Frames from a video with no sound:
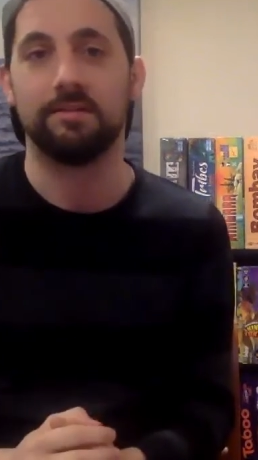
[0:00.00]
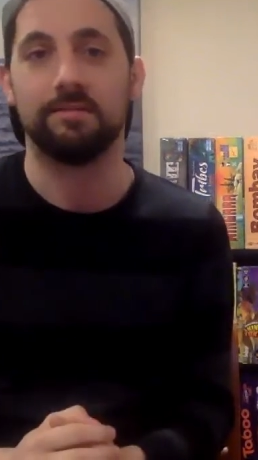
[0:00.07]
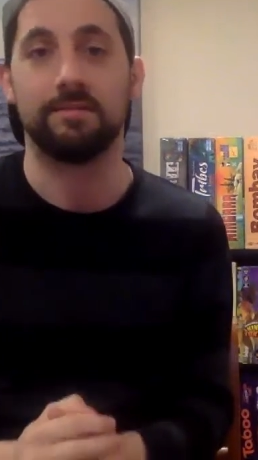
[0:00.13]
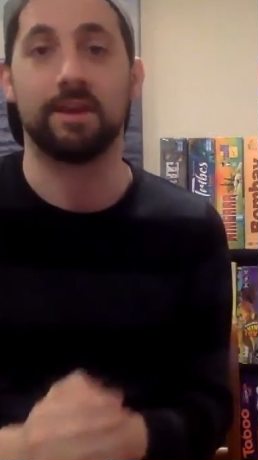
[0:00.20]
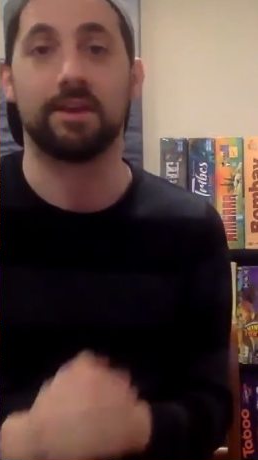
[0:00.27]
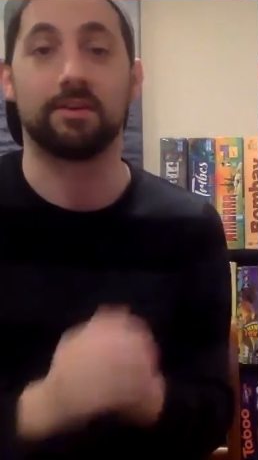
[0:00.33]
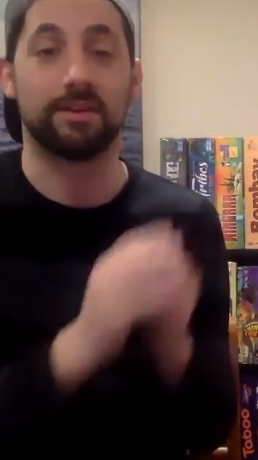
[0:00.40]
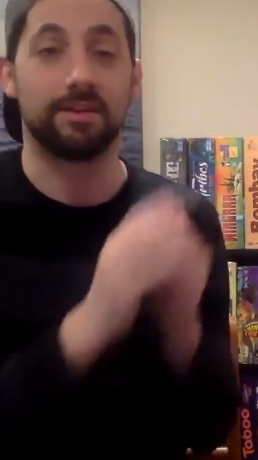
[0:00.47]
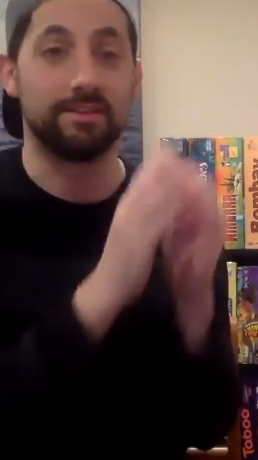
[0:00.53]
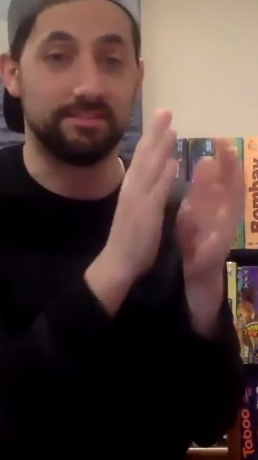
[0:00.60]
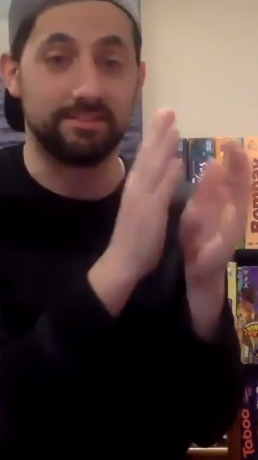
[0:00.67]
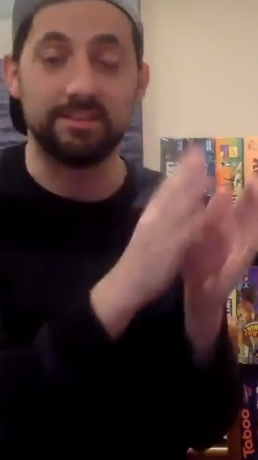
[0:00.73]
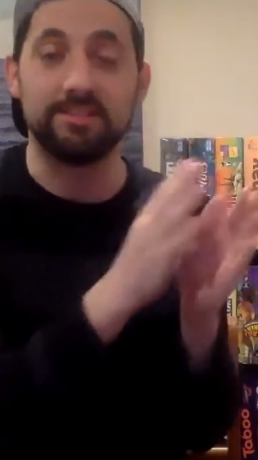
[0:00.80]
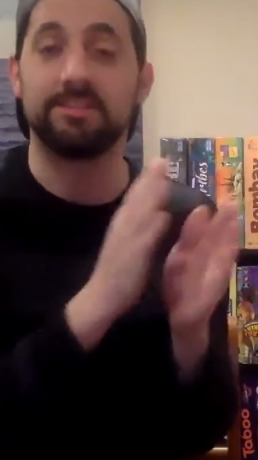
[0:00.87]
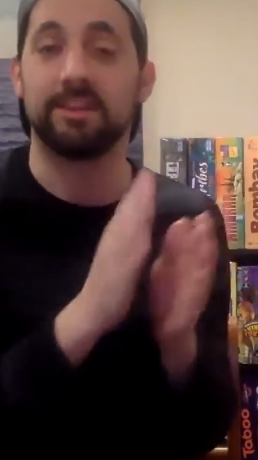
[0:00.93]
very
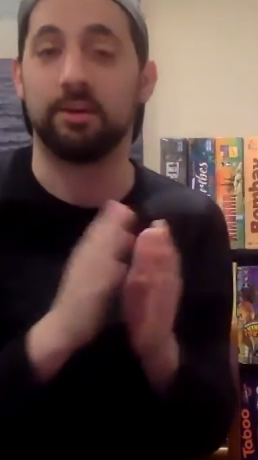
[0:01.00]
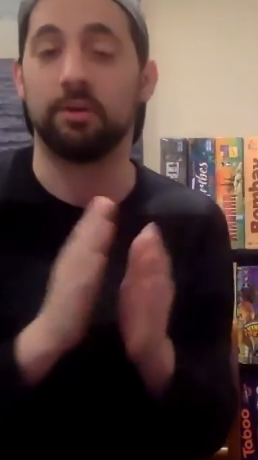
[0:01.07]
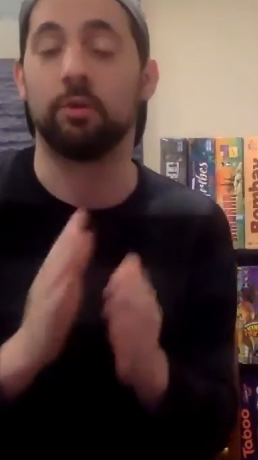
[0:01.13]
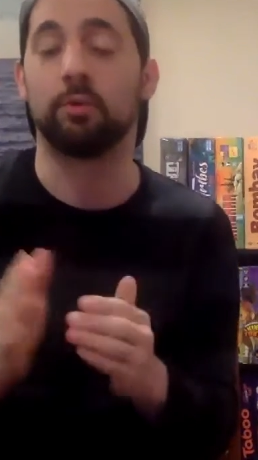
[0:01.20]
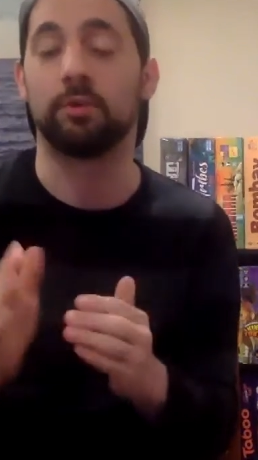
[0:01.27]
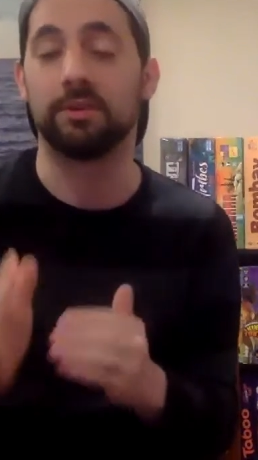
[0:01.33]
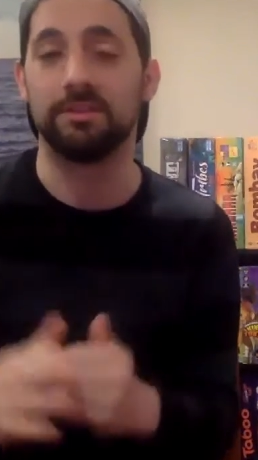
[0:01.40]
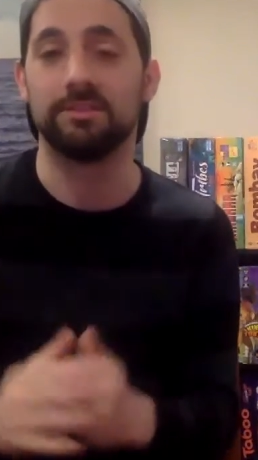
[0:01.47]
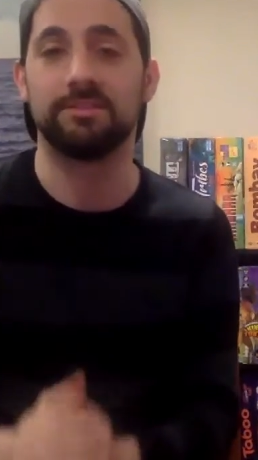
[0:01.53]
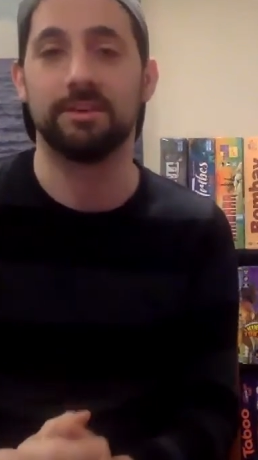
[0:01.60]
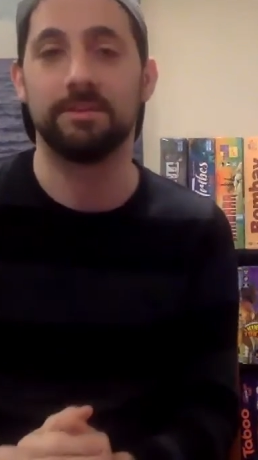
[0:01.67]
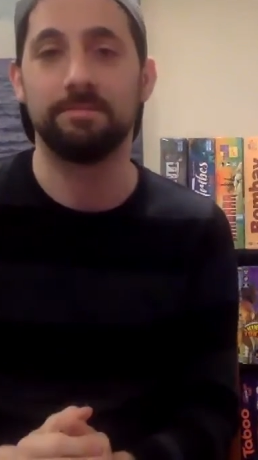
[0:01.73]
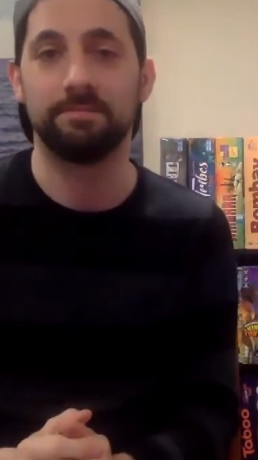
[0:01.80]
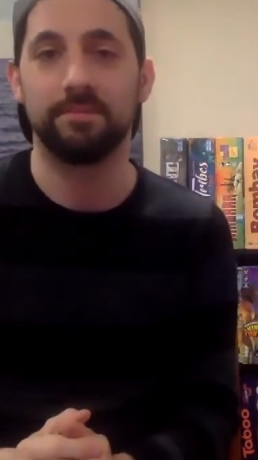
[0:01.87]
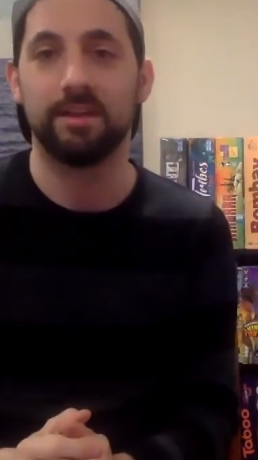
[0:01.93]
detail
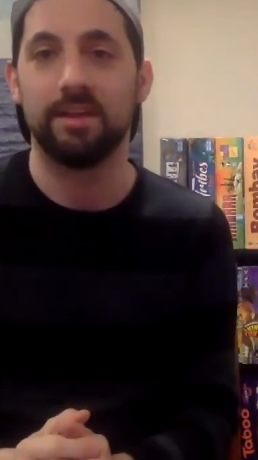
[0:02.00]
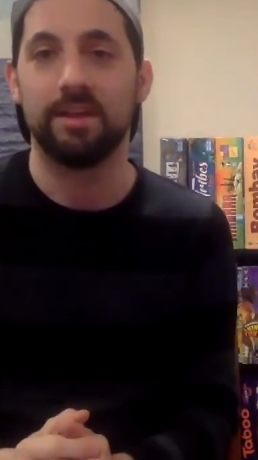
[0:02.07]
oriented,